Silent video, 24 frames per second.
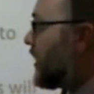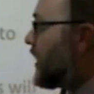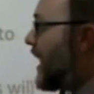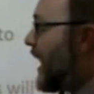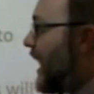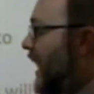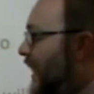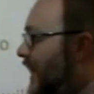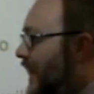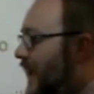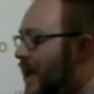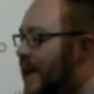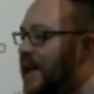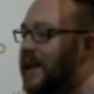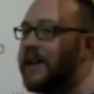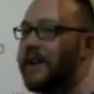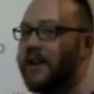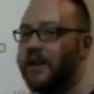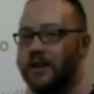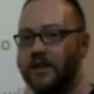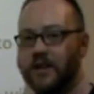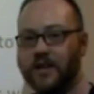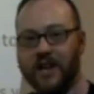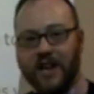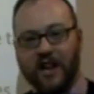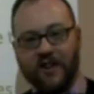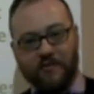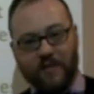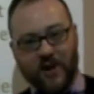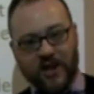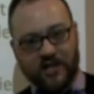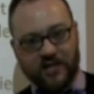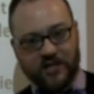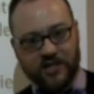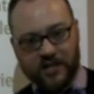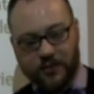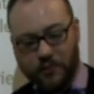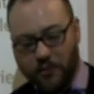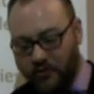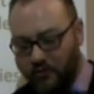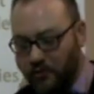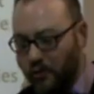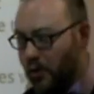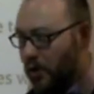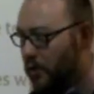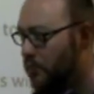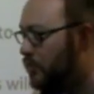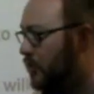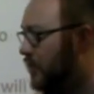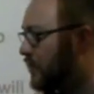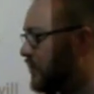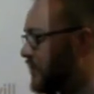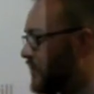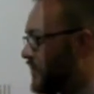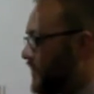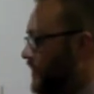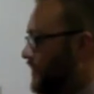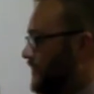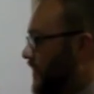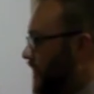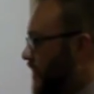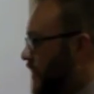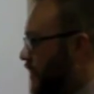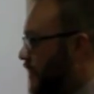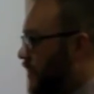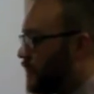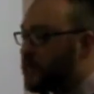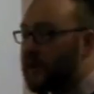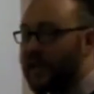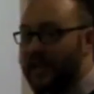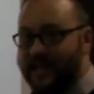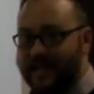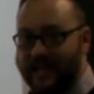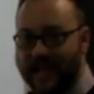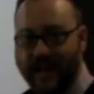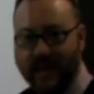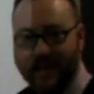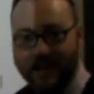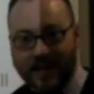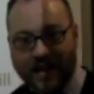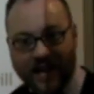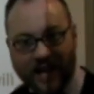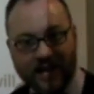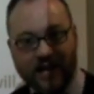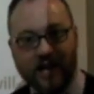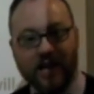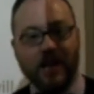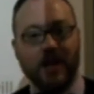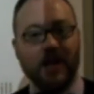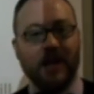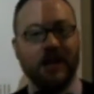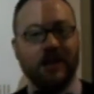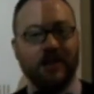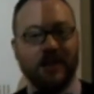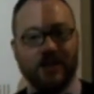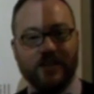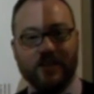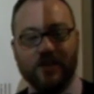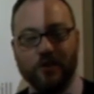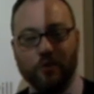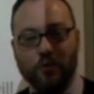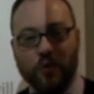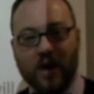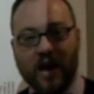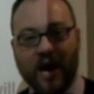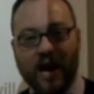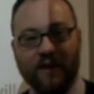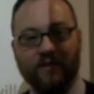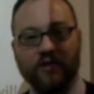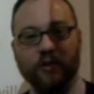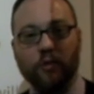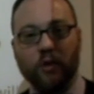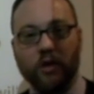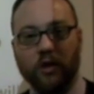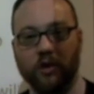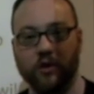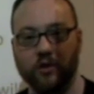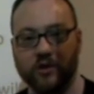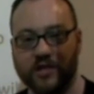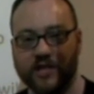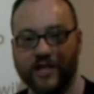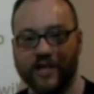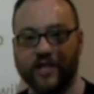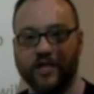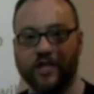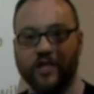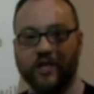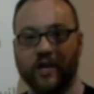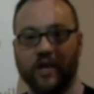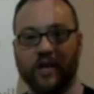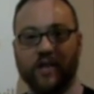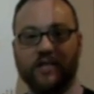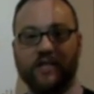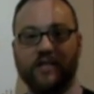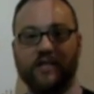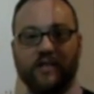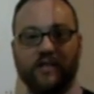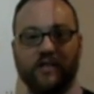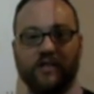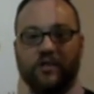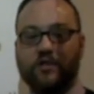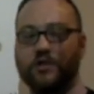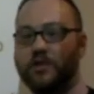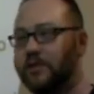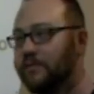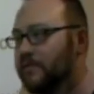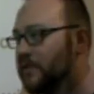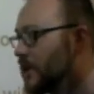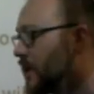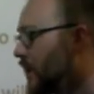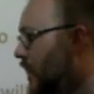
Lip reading: And here, and I've mentioned this before previously in the video, I'm going to say it again. This is where having one of those dictionaries is extremely